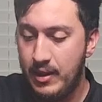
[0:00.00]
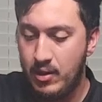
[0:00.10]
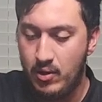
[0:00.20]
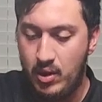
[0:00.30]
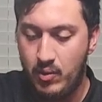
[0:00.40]

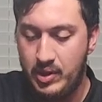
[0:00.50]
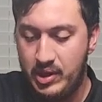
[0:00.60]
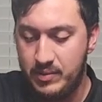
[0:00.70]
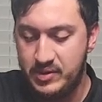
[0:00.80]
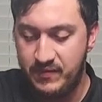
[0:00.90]
uh, when it
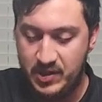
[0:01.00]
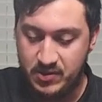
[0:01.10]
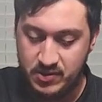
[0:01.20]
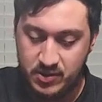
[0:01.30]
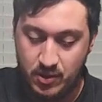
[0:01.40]
comes to
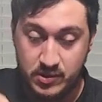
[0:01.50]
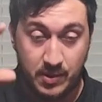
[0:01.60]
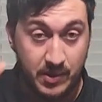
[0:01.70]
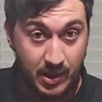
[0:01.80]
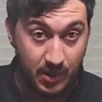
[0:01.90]
features. So
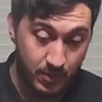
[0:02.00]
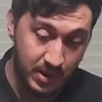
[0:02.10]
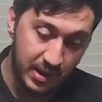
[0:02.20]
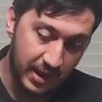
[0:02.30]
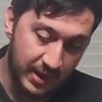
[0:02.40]
something that I
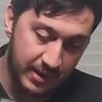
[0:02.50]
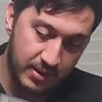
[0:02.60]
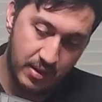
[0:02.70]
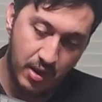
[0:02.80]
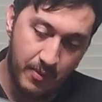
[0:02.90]
really like
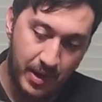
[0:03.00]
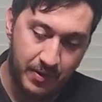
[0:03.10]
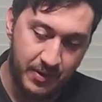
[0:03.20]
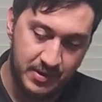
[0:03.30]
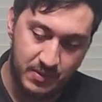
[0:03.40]
about
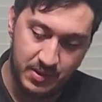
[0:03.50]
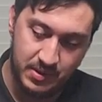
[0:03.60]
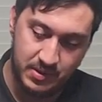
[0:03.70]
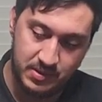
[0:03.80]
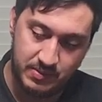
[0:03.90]
this one
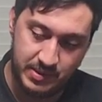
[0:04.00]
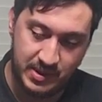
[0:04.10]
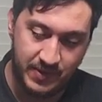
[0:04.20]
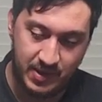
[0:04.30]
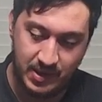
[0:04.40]

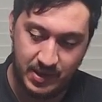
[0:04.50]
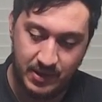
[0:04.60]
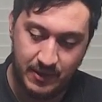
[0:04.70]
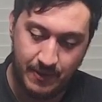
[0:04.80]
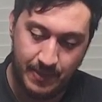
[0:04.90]
specifically,
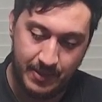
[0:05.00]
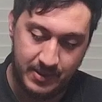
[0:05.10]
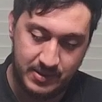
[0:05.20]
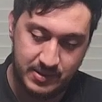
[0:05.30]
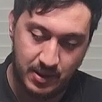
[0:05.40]

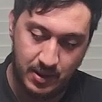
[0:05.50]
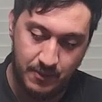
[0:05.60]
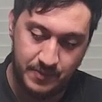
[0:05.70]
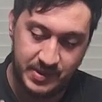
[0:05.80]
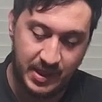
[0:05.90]
this
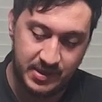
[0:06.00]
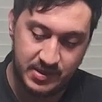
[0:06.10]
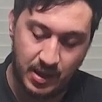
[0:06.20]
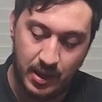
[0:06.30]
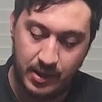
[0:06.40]
um, Zeta
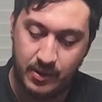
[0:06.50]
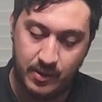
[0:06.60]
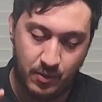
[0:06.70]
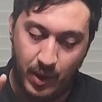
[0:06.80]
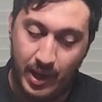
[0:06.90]
stock,
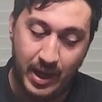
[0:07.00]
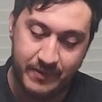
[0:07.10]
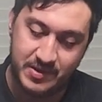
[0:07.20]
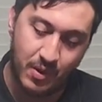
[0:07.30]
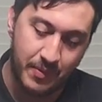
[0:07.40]
and why I haven't
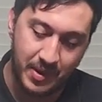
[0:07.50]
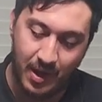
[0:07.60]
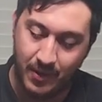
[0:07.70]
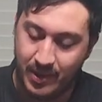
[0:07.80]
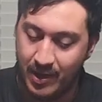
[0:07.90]
swapped it
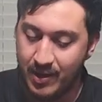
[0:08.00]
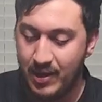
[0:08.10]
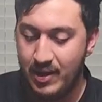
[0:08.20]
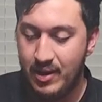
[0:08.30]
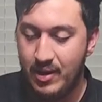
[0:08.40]
out yet,
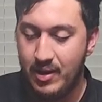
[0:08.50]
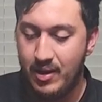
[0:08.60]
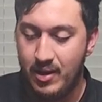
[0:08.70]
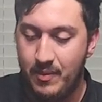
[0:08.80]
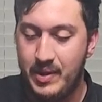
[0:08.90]

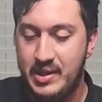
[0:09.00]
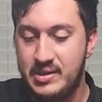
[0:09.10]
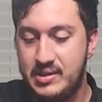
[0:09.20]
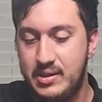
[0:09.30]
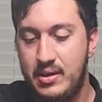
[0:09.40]
um,
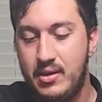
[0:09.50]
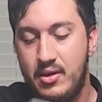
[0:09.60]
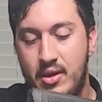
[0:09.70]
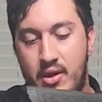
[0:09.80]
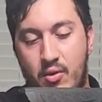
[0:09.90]
is
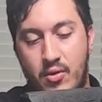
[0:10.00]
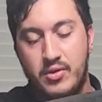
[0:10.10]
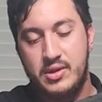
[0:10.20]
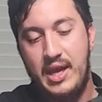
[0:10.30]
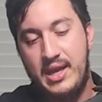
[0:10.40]
in order
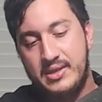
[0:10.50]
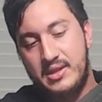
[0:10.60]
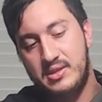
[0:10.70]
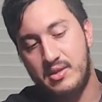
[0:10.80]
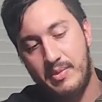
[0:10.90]
to
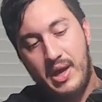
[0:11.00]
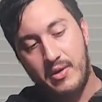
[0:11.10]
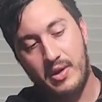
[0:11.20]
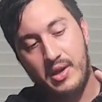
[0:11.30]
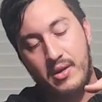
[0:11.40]
access the
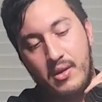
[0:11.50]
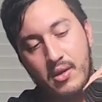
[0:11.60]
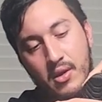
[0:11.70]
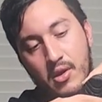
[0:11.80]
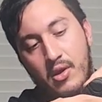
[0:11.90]
battery,
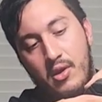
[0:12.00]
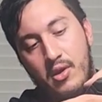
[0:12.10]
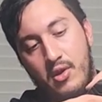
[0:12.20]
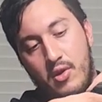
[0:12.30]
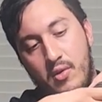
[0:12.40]

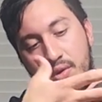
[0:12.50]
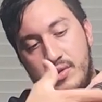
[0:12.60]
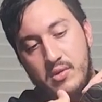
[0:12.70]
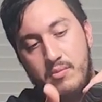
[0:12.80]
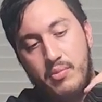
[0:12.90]
you're going
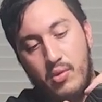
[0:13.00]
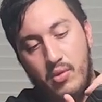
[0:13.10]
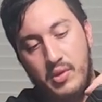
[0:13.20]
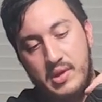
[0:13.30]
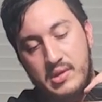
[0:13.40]
to
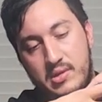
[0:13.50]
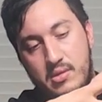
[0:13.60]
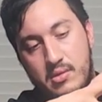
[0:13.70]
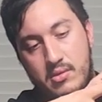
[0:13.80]
pull this